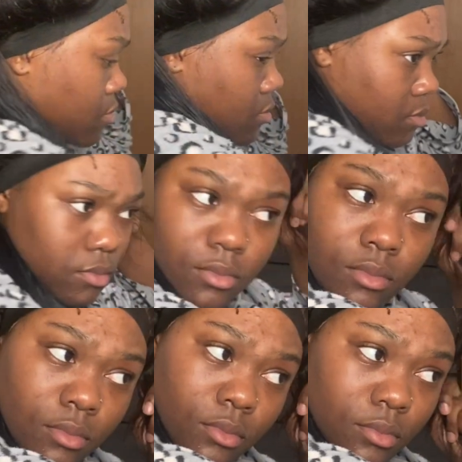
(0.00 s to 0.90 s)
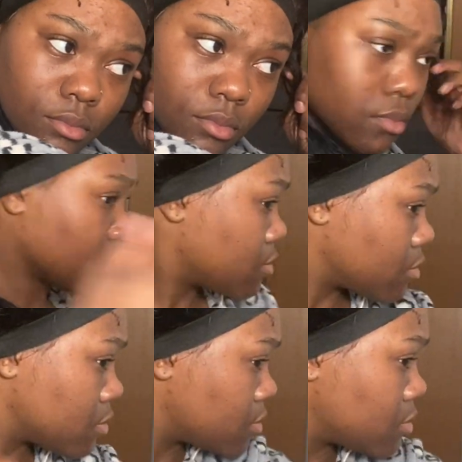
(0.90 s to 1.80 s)
sorry, I'm eating almond butter. I'm
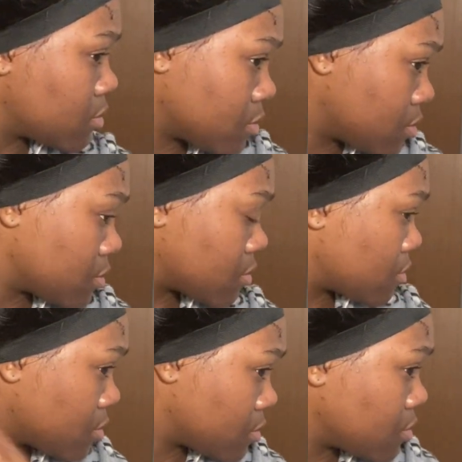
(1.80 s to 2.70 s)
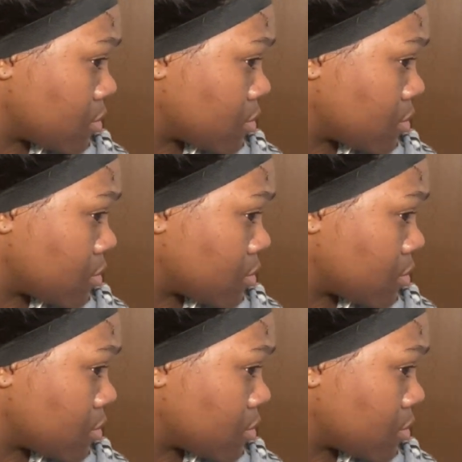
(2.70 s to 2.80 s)
eating almond butter like